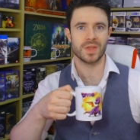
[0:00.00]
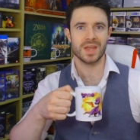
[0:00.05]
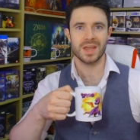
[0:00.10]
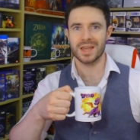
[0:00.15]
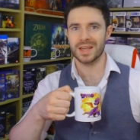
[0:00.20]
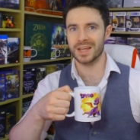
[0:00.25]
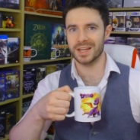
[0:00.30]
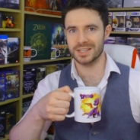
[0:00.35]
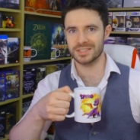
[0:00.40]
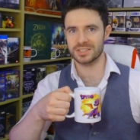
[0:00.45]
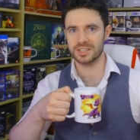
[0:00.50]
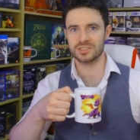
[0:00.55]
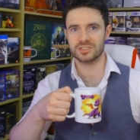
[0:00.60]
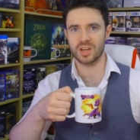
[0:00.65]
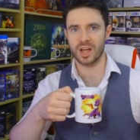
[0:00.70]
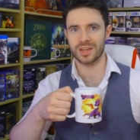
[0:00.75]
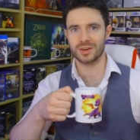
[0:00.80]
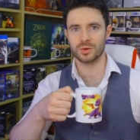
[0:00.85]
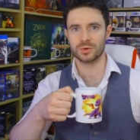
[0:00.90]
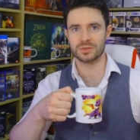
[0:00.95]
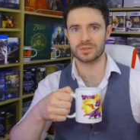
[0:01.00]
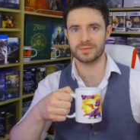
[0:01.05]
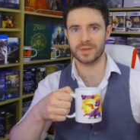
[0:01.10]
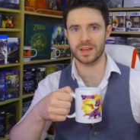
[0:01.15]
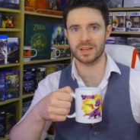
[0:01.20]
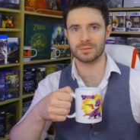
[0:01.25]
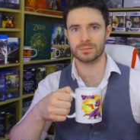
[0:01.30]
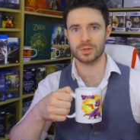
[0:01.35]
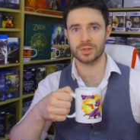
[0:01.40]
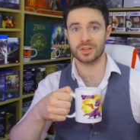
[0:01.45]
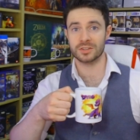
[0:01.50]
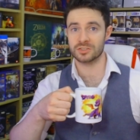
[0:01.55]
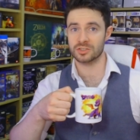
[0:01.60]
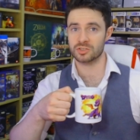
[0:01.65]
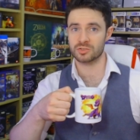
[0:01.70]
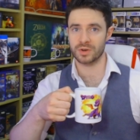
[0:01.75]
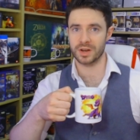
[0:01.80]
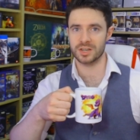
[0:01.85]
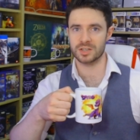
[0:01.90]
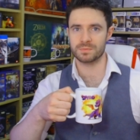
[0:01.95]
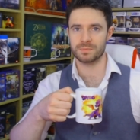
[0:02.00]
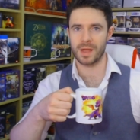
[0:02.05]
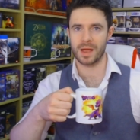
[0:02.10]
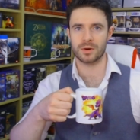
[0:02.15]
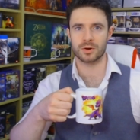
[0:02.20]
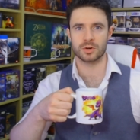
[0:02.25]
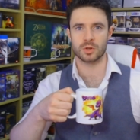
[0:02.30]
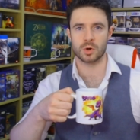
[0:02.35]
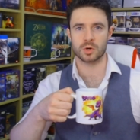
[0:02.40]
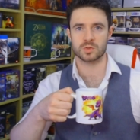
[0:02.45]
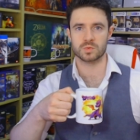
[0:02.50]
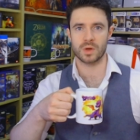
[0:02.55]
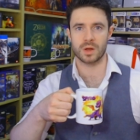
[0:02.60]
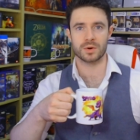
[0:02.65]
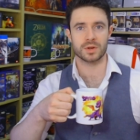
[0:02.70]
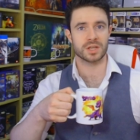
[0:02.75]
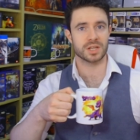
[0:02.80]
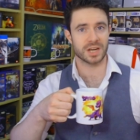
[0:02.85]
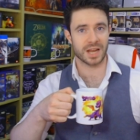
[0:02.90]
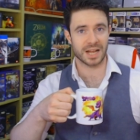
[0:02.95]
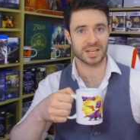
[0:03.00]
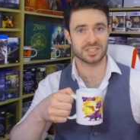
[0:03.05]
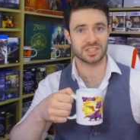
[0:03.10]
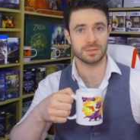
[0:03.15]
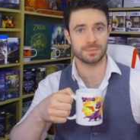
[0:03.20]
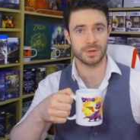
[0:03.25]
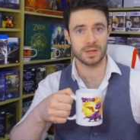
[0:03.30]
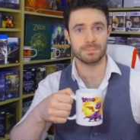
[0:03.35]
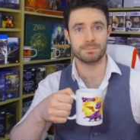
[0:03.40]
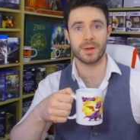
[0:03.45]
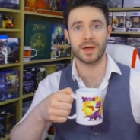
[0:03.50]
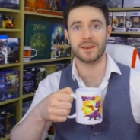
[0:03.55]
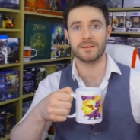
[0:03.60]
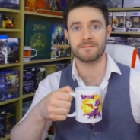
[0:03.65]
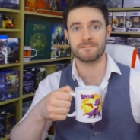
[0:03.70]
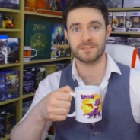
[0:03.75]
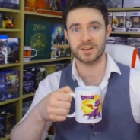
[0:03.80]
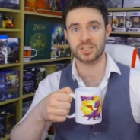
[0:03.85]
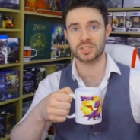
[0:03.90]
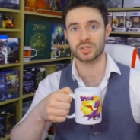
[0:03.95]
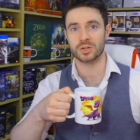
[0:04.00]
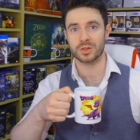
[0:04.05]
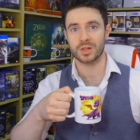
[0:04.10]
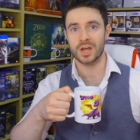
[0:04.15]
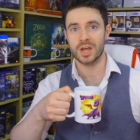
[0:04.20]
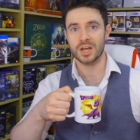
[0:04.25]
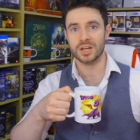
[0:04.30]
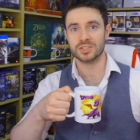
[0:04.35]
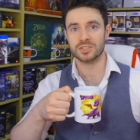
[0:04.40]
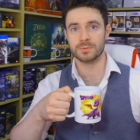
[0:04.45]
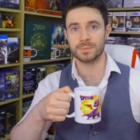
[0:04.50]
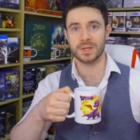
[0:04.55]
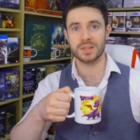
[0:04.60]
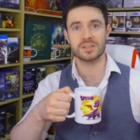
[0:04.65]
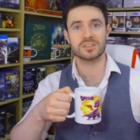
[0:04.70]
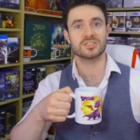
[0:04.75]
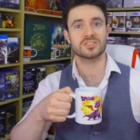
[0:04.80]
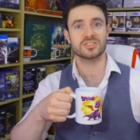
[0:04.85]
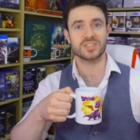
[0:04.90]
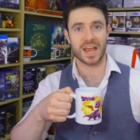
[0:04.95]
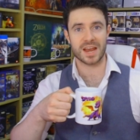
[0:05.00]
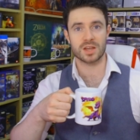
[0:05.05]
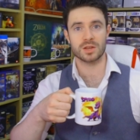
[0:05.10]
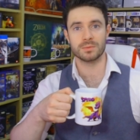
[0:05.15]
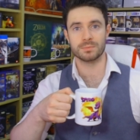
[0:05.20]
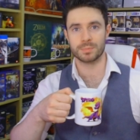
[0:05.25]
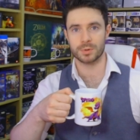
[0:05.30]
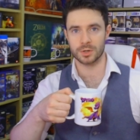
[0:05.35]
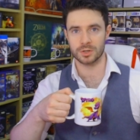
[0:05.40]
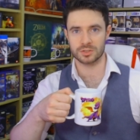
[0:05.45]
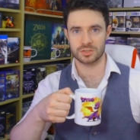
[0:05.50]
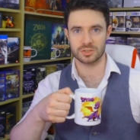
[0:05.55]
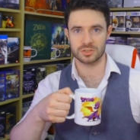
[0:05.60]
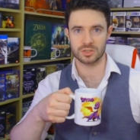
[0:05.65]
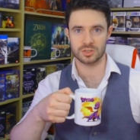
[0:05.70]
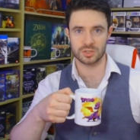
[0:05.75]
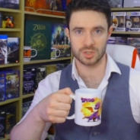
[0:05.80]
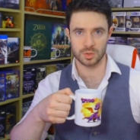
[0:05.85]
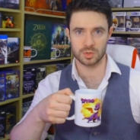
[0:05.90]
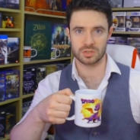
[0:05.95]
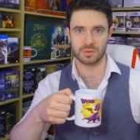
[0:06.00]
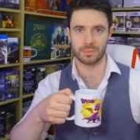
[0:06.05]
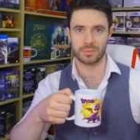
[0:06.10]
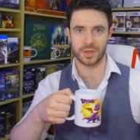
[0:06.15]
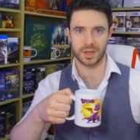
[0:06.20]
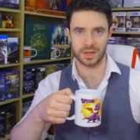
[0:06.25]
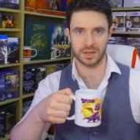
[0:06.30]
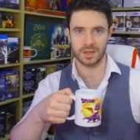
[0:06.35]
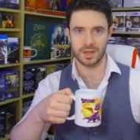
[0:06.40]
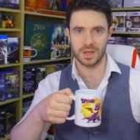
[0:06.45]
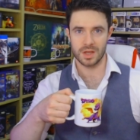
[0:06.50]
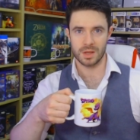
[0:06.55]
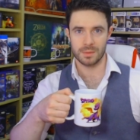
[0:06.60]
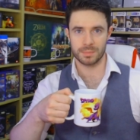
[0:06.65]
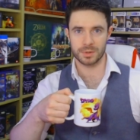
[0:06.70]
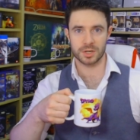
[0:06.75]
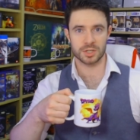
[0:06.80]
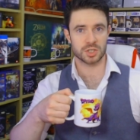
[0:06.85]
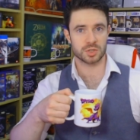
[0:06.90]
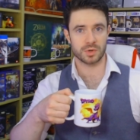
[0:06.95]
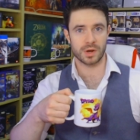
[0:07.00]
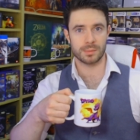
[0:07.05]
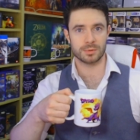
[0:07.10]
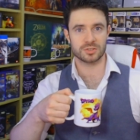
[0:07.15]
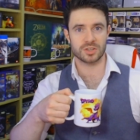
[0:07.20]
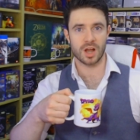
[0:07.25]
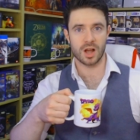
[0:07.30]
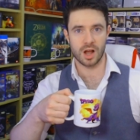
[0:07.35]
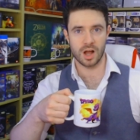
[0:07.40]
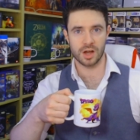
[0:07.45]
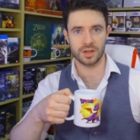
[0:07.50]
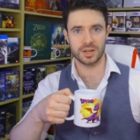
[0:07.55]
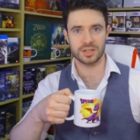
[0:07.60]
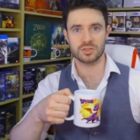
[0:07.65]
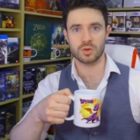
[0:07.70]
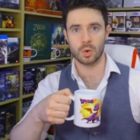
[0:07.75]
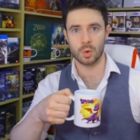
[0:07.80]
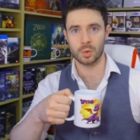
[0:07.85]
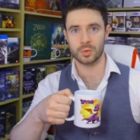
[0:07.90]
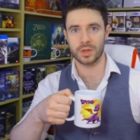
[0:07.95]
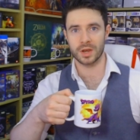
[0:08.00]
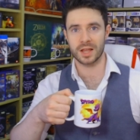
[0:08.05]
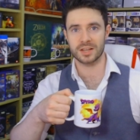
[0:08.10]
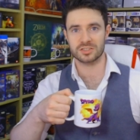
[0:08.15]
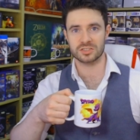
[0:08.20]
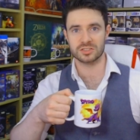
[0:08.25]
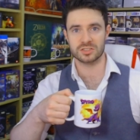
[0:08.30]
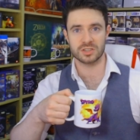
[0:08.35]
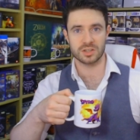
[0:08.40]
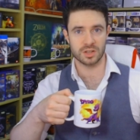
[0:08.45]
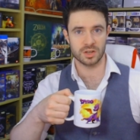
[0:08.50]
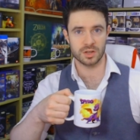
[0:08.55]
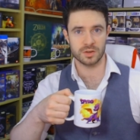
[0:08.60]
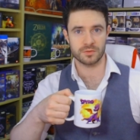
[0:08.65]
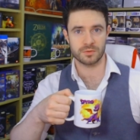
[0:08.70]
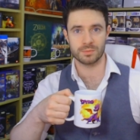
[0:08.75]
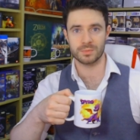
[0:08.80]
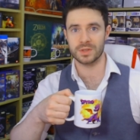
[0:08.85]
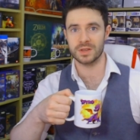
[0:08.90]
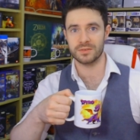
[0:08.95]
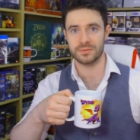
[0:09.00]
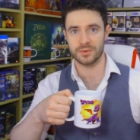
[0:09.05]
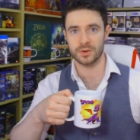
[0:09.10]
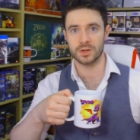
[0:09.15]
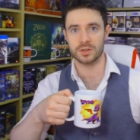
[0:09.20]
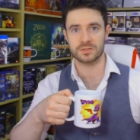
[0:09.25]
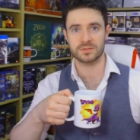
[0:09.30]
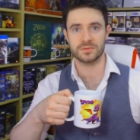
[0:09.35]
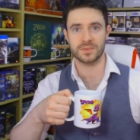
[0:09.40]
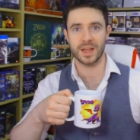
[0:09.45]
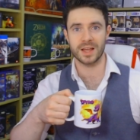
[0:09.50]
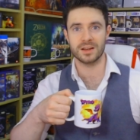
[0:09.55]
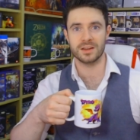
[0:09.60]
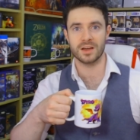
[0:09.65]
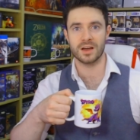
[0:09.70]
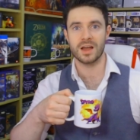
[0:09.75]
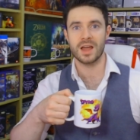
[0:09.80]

In design or development, there's a strange paradox where it can actually be beneficial to be the second person to do something, because you're able to harness all the lessons learned from the first failure